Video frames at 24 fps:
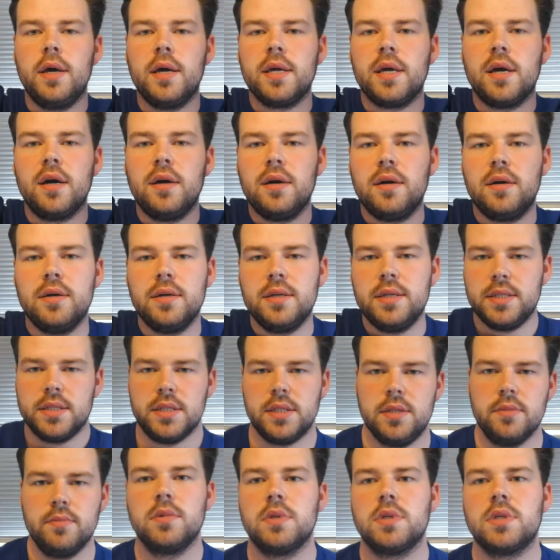Hey
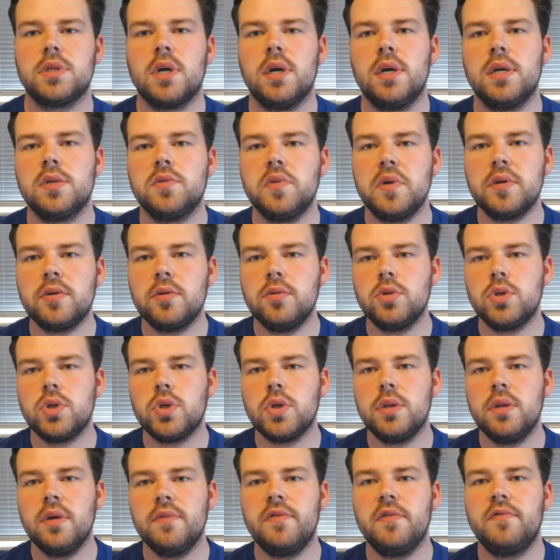guys, Skies, welcome to
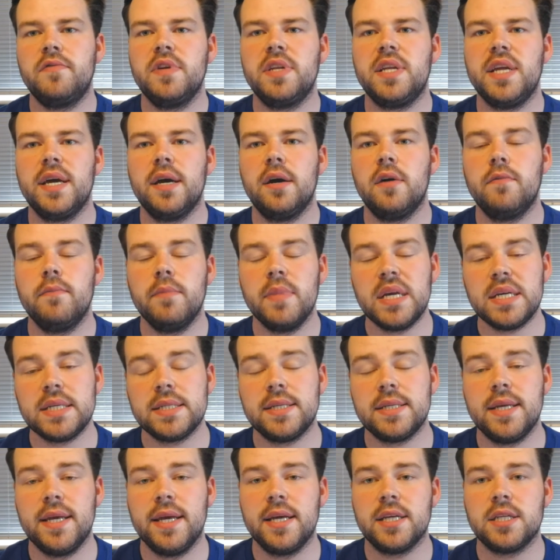another video of
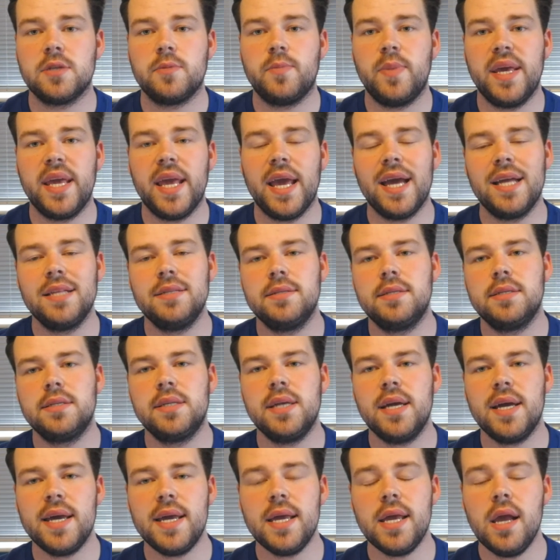MaxiAspie, and
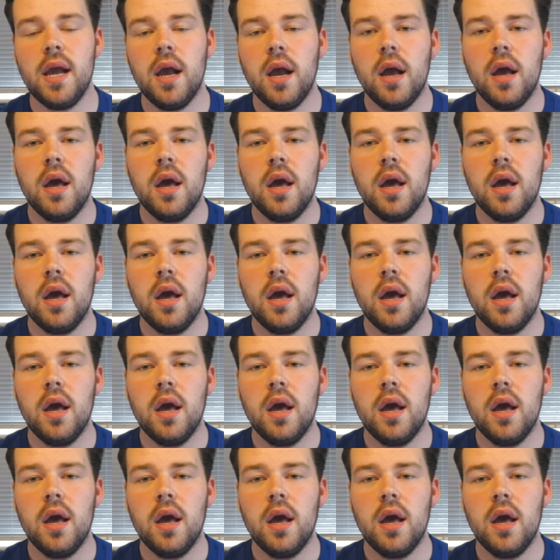today